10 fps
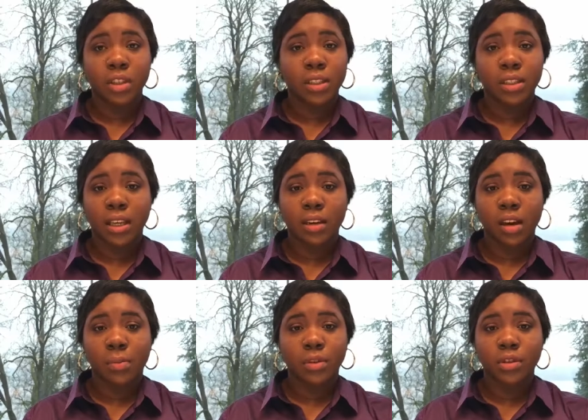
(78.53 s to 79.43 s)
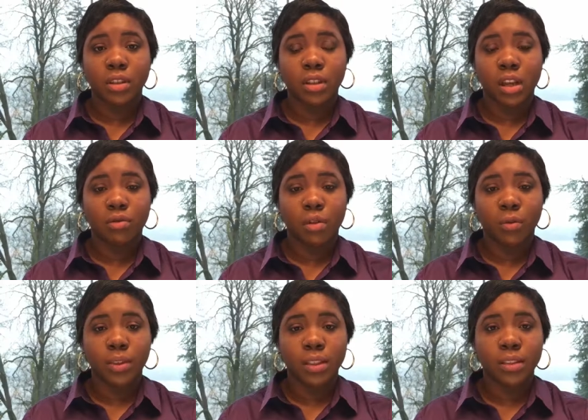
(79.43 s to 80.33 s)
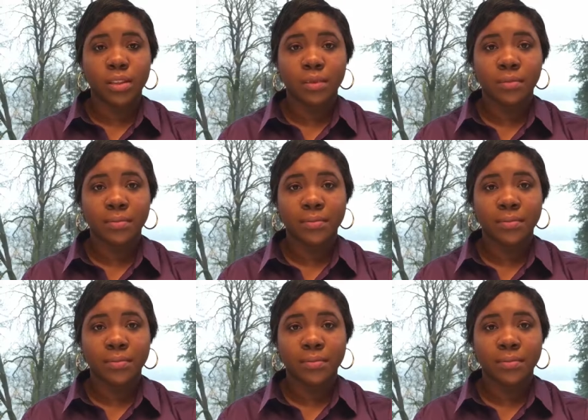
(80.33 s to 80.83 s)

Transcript: Just take the opportunity and run with it.